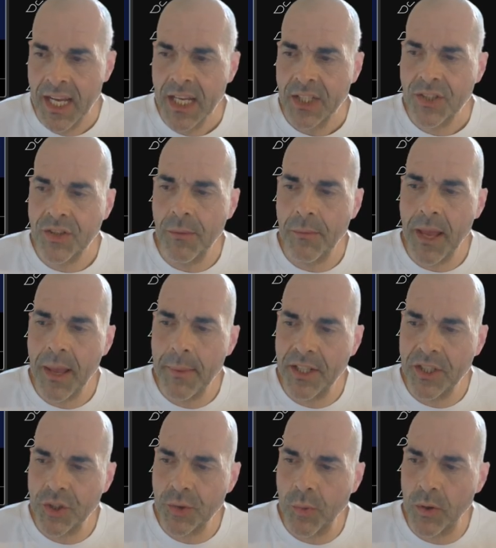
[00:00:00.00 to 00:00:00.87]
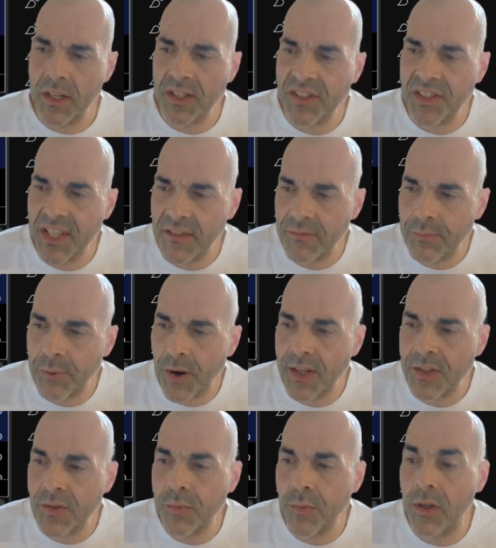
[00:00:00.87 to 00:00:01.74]
So maybe I just want to see if
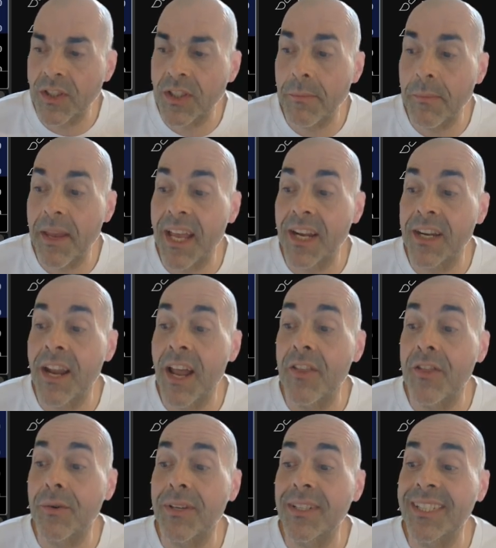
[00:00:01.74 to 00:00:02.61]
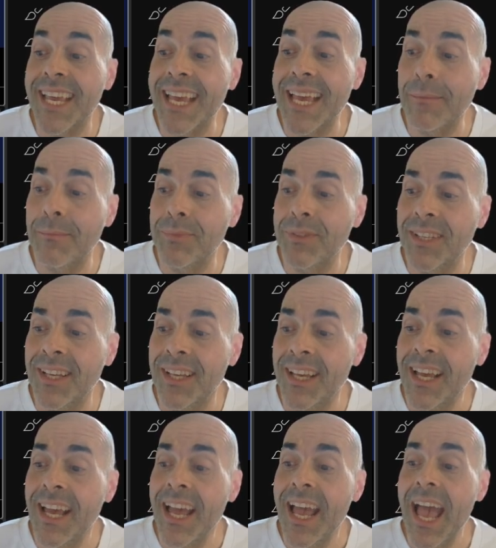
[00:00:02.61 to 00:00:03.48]
price wants to make another attempt
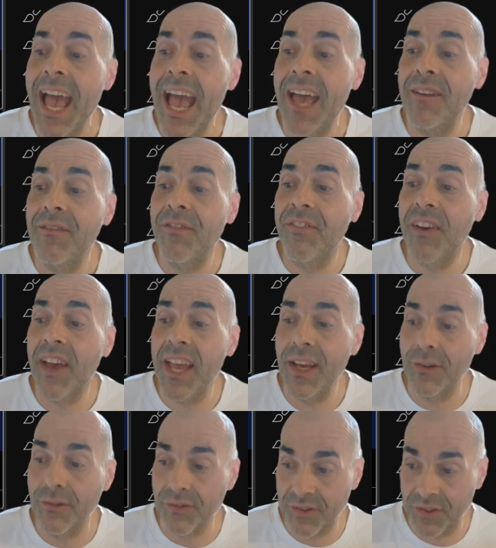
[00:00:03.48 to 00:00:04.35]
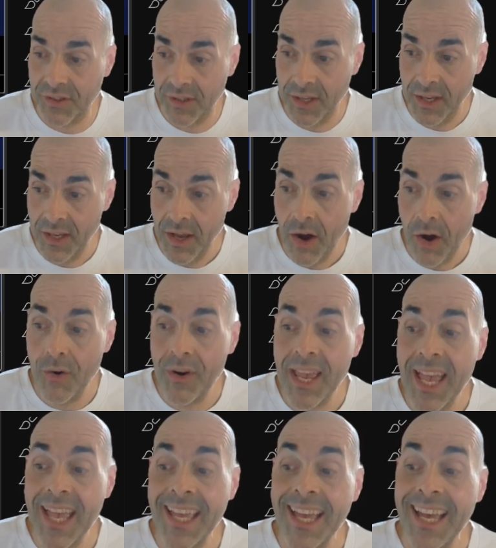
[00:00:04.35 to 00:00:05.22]
and fails.
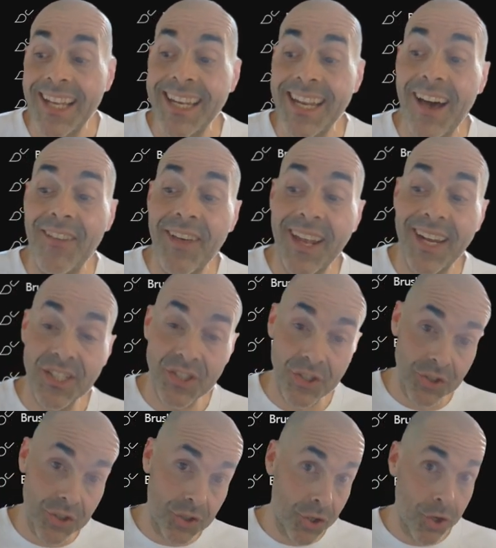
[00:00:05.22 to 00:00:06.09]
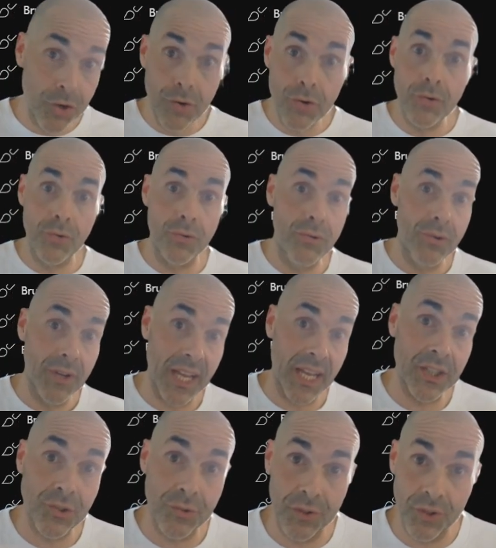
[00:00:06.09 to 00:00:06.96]
Okay, now that is 2
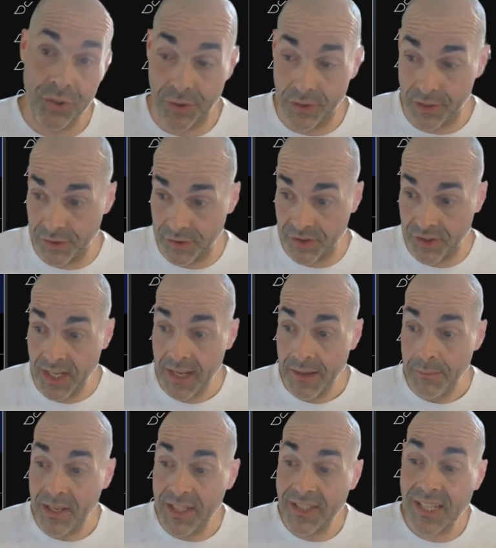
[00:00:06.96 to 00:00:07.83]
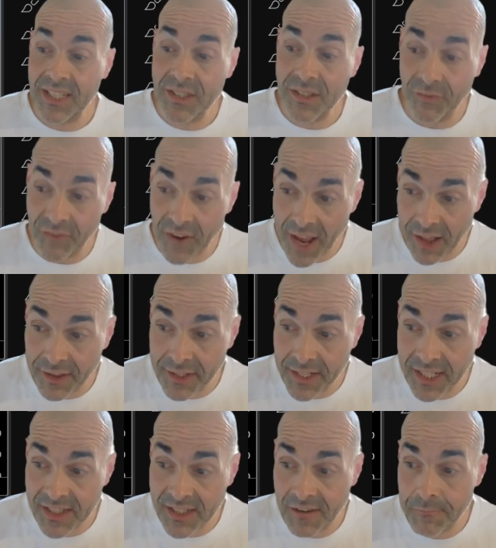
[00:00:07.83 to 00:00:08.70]
entry triggers because that's a valid
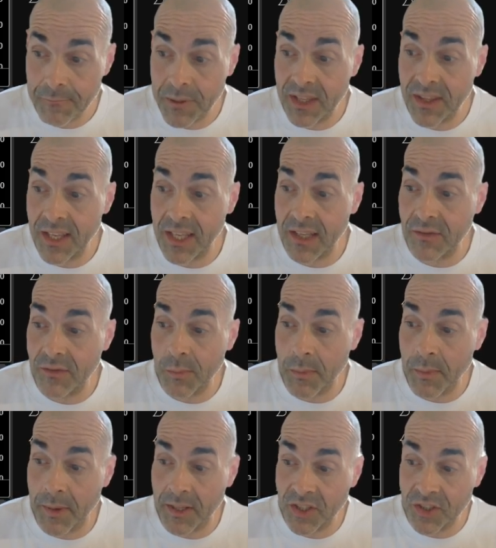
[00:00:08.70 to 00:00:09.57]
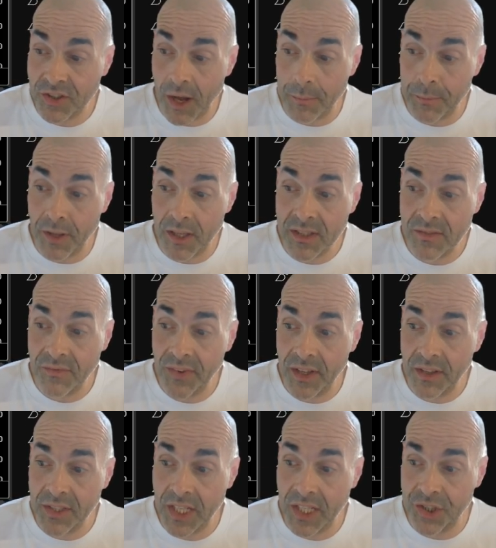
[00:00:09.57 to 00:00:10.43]
SFP that gives me my stop loss
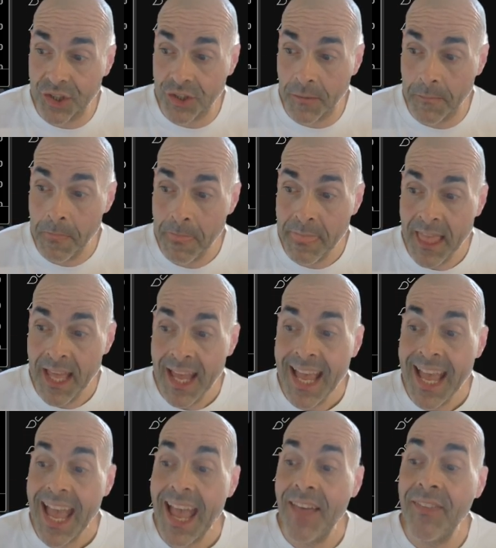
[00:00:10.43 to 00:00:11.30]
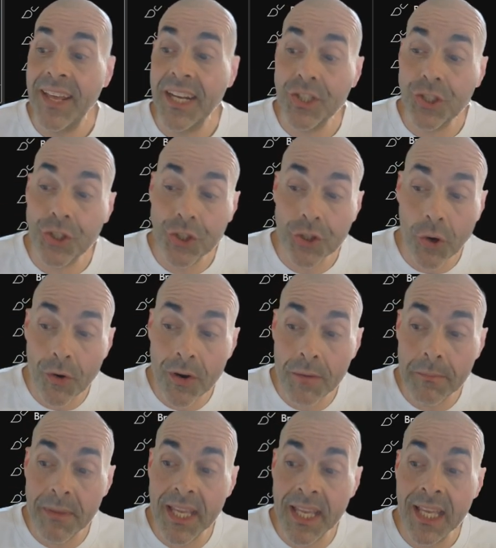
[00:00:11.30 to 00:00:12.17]
invalidation, and that is
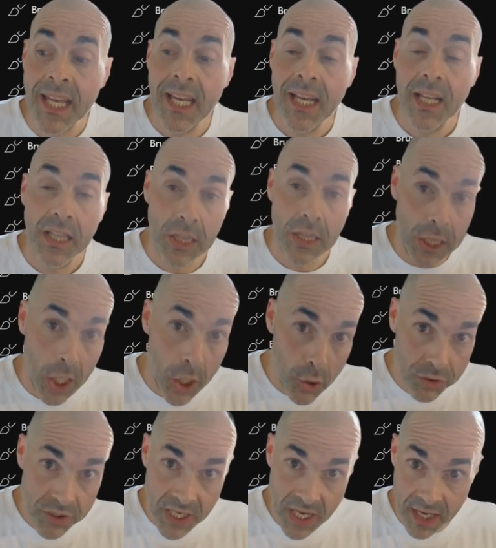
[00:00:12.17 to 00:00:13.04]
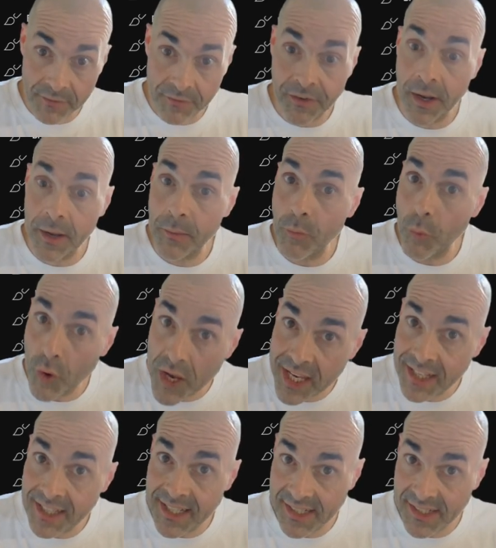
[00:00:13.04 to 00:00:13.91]
showing me low time frame
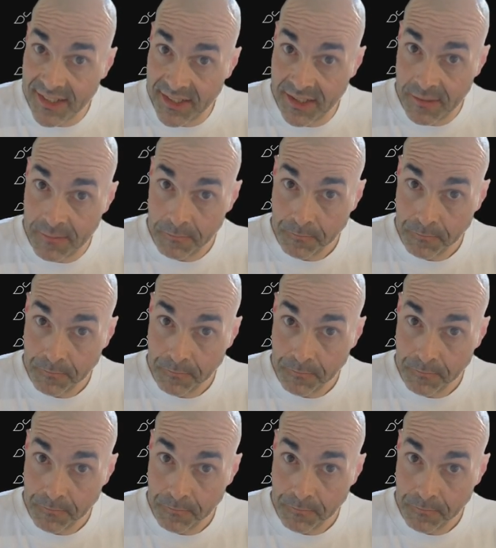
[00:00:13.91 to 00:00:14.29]
weakness,